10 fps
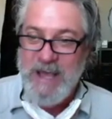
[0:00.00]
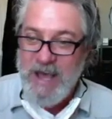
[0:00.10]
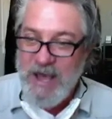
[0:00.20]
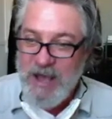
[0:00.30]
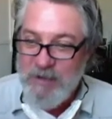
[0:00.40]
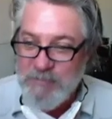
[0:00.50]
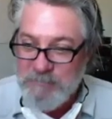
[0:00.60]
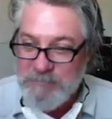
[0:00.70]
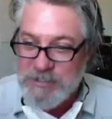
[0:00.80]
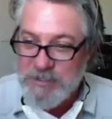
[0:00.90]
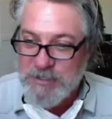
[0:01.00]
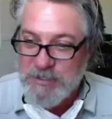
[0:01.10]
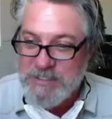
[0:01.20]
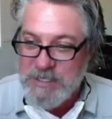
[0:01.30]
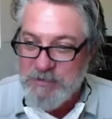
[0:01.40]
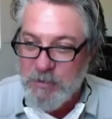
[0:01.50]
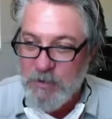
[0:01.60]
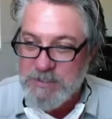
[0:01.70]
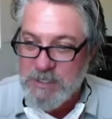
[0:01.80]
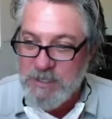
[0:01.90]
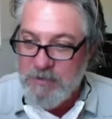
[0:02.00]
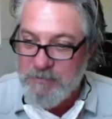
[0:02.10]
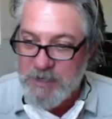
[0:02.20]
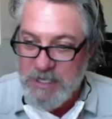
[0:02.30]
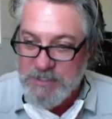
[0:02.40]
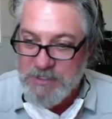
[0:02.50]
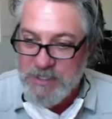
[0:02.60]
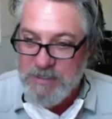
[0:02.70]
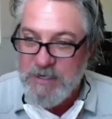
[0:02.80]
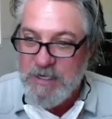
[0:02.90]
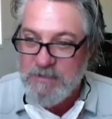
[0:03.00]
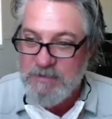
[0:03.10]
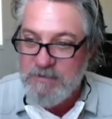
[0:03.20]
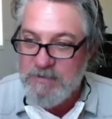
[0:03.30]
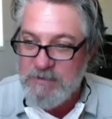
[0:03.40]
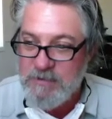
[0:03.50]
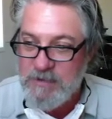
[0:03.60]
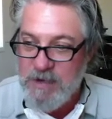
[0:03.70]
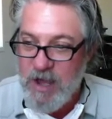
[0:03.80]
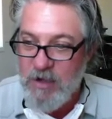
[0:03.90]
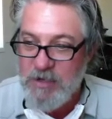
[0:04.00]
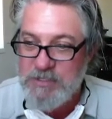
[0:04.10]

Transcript: I'm just looking to see if there was a clarification. You know